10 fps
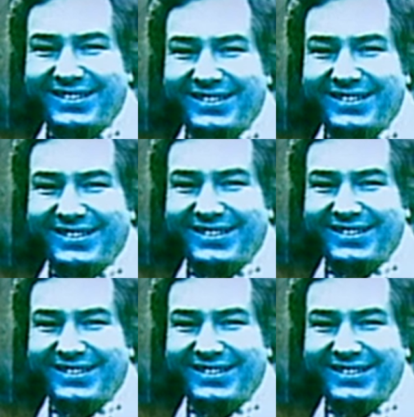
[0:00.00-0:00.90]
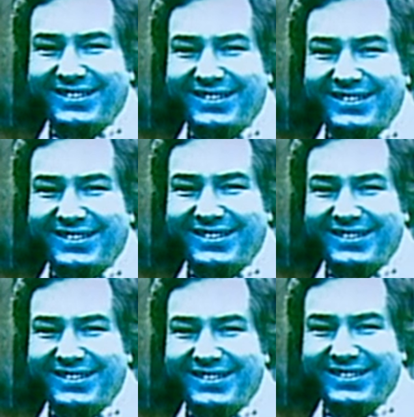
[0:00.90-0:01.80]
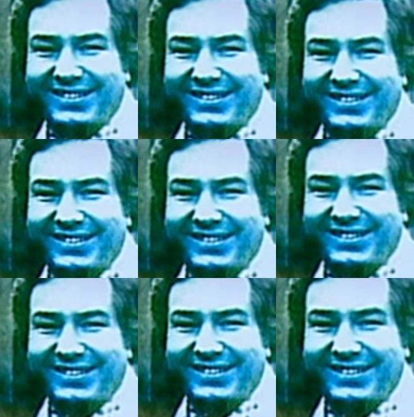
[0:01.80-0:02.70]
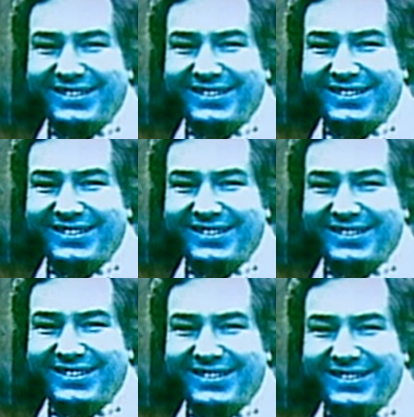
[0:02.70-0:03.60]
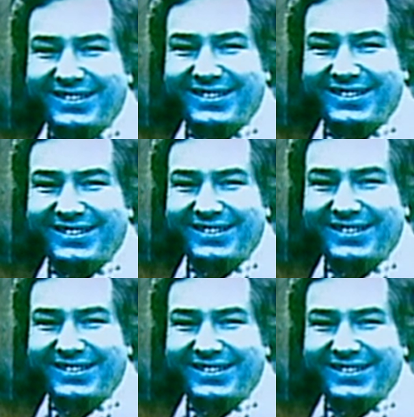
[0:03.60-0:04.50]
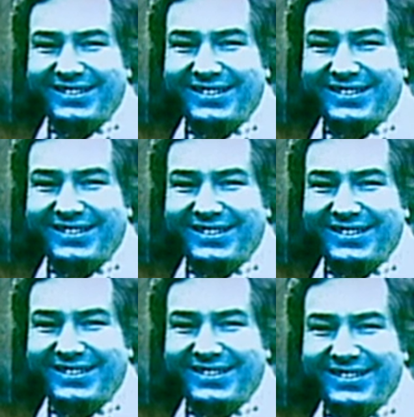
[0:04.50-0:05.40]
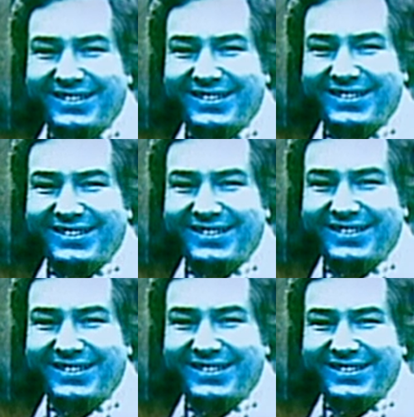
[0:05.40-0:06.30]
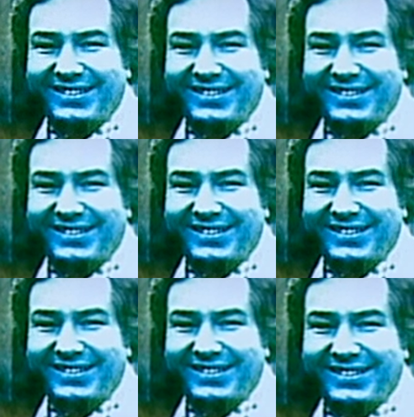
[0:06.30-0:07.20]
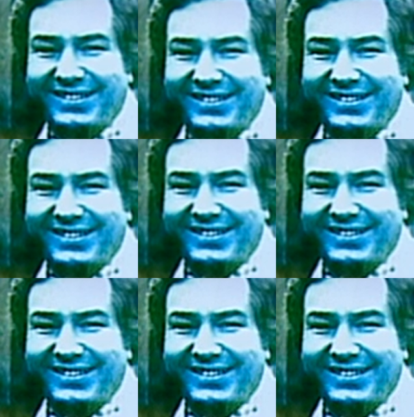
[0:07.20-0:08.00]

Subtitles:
(silent)